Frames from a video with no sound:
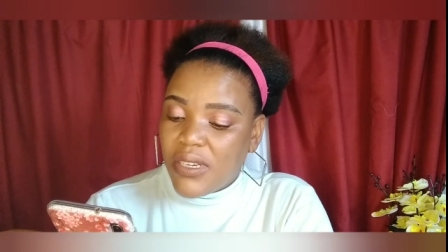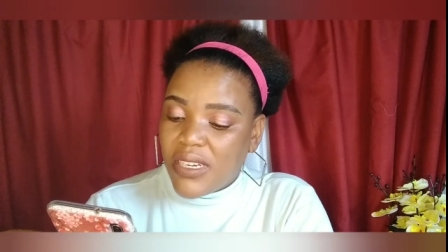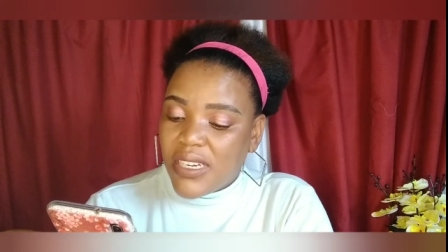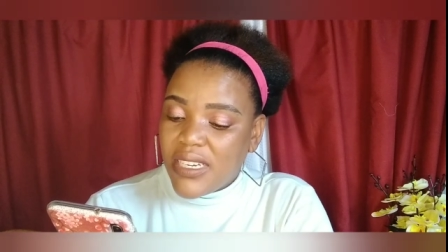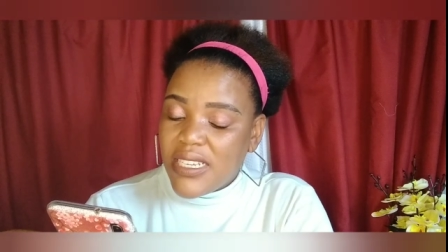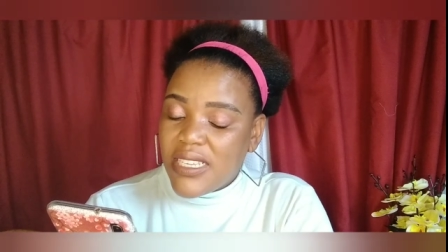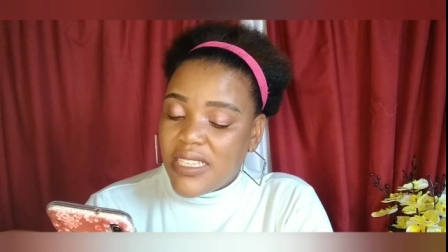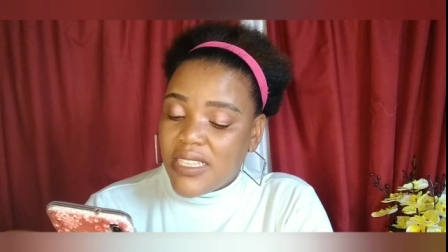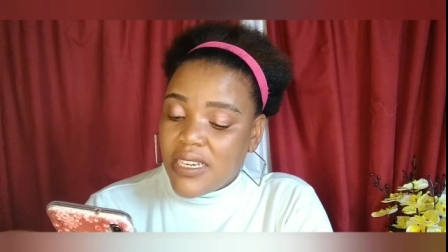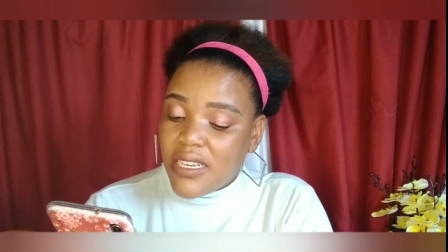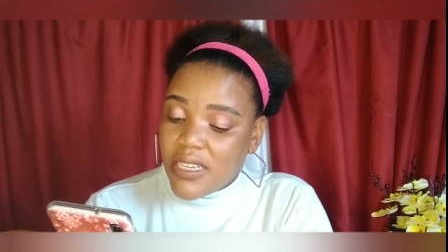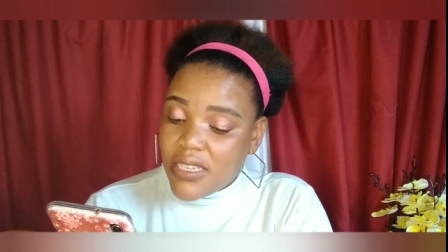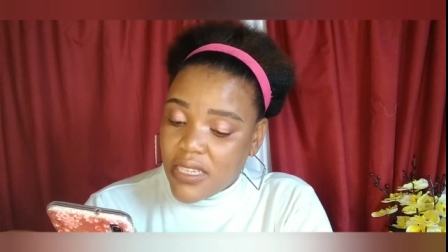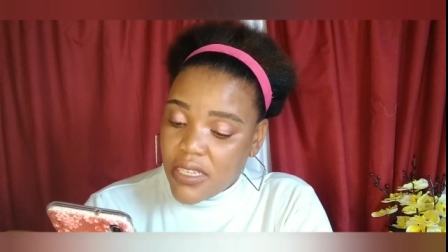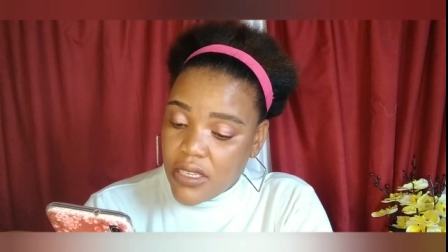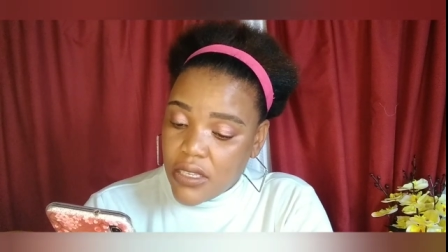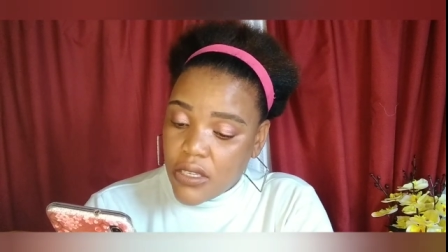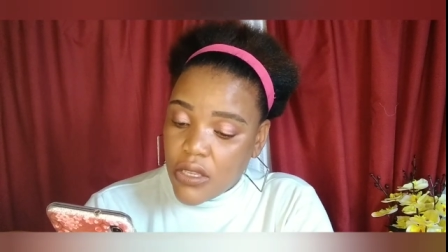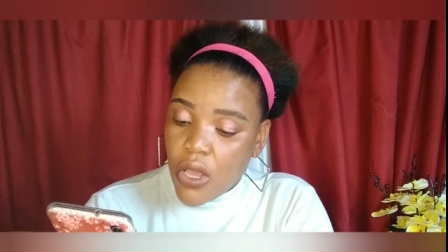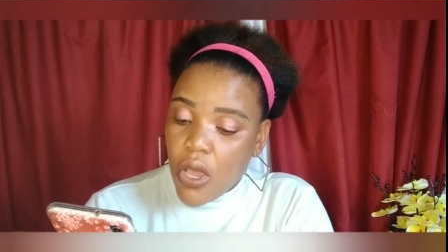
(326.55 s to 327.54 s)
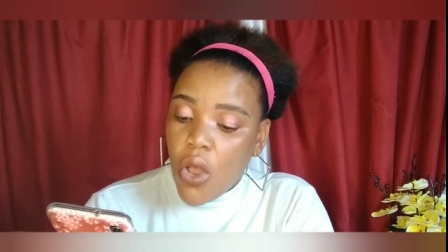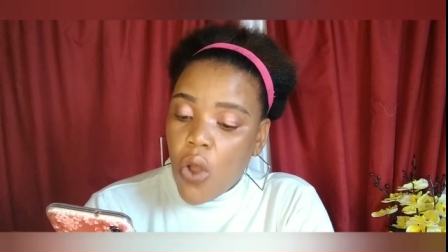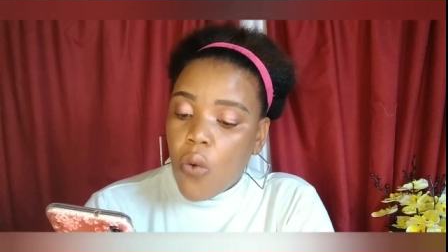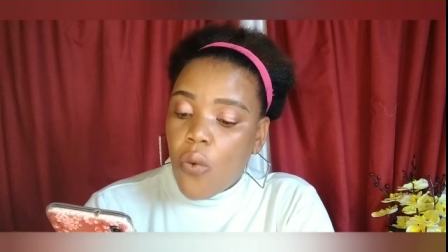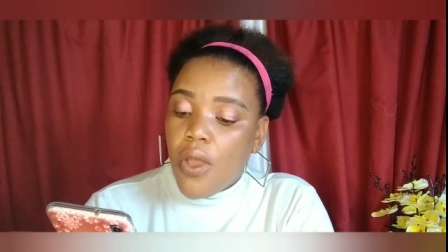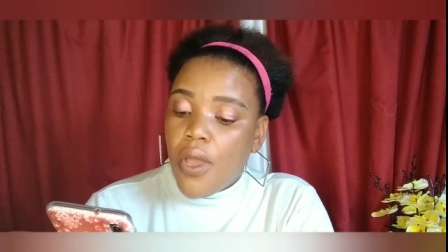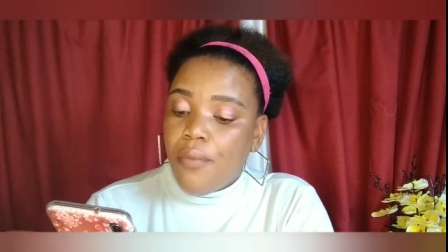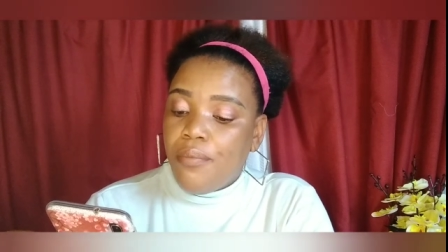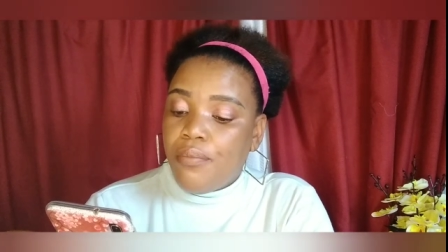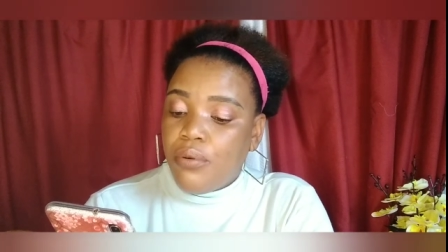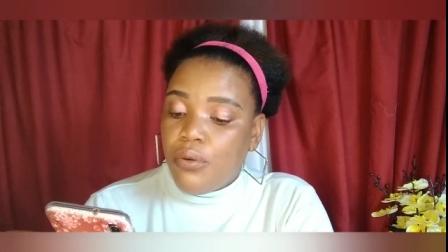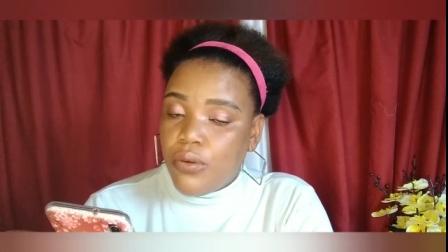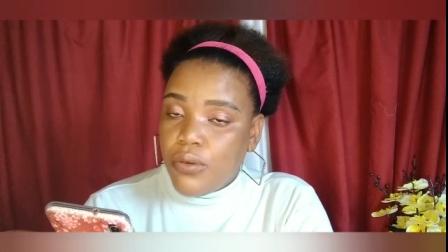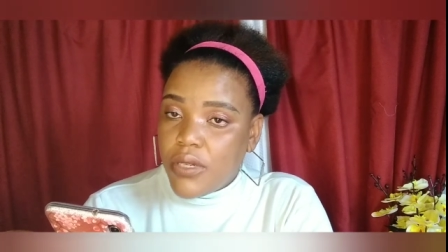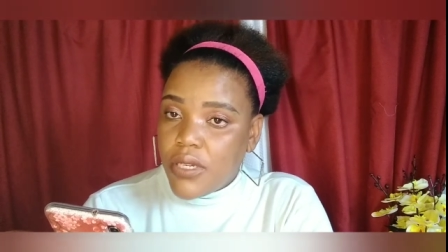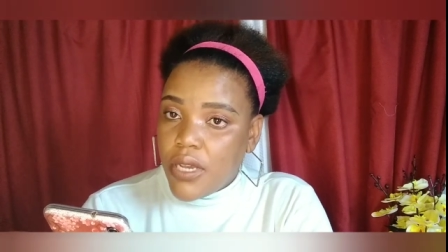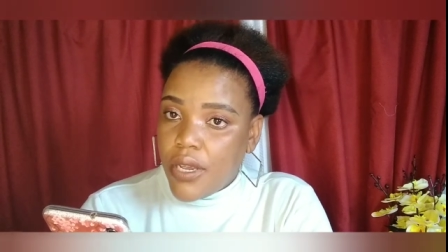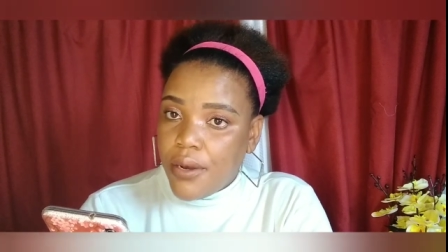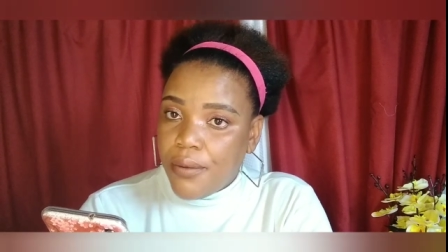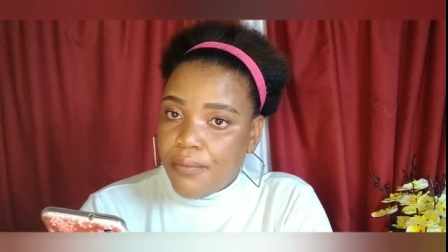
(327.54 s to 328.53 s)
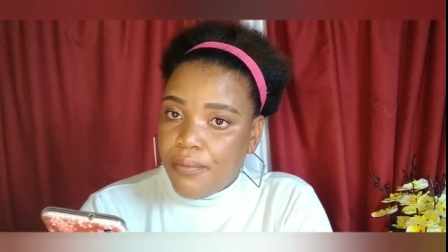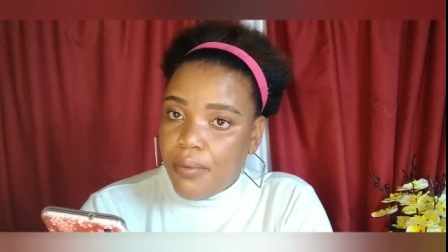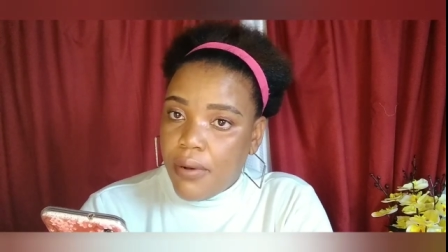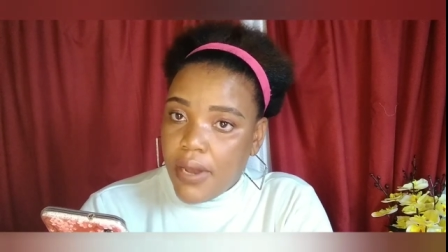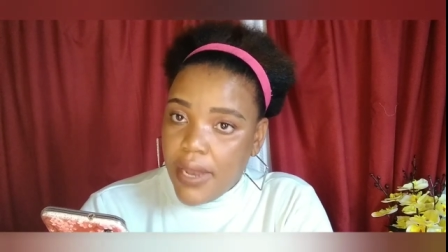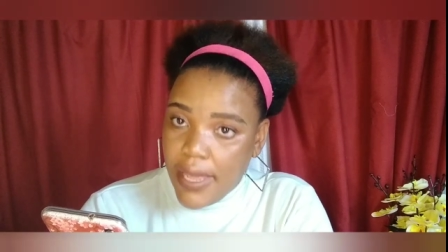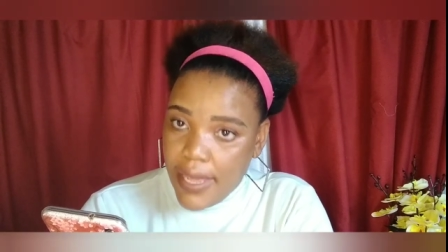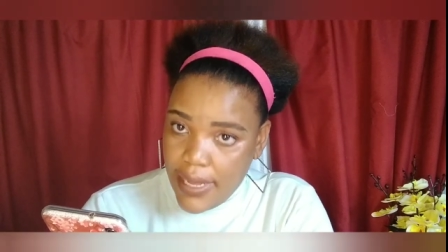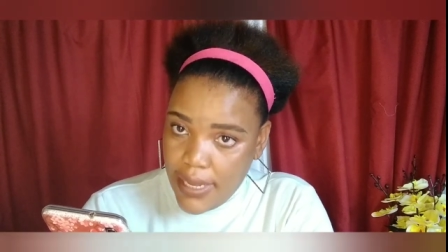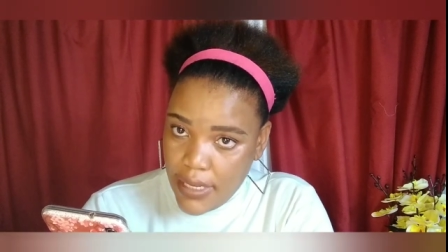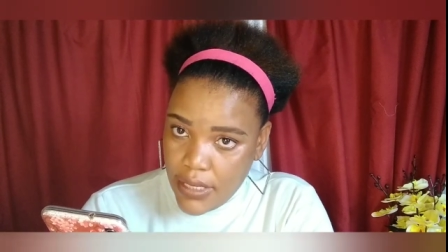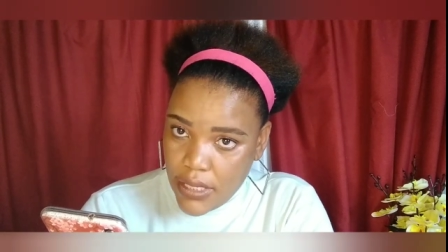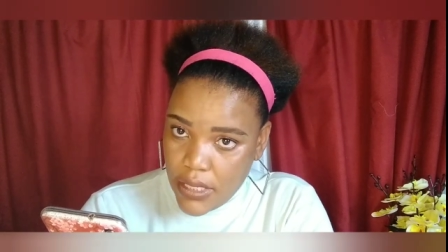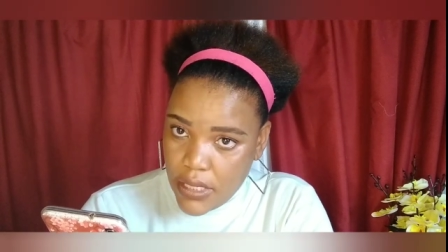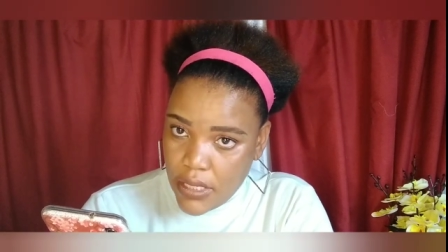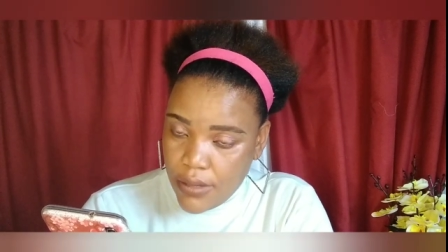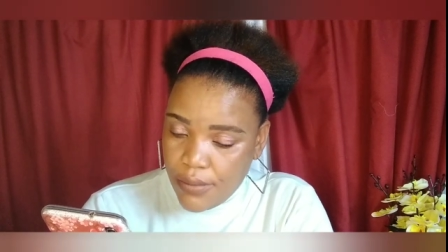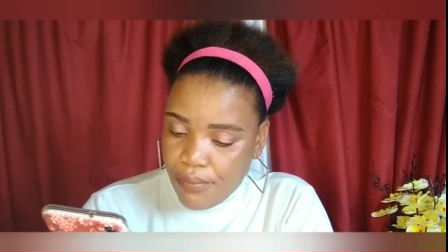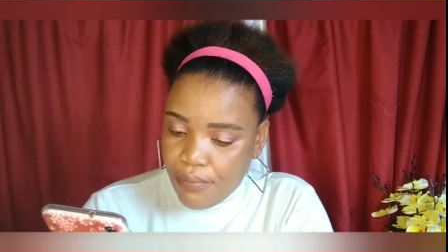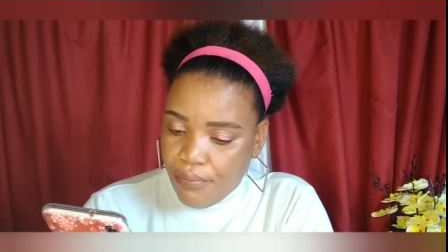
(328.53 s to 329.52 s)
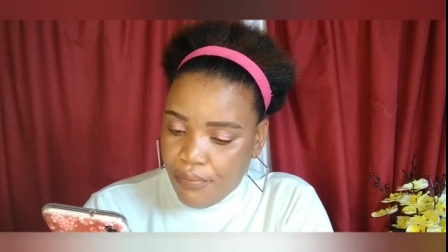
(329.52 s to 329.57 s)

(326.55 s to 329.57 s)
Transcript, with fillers: restrictions were put in place.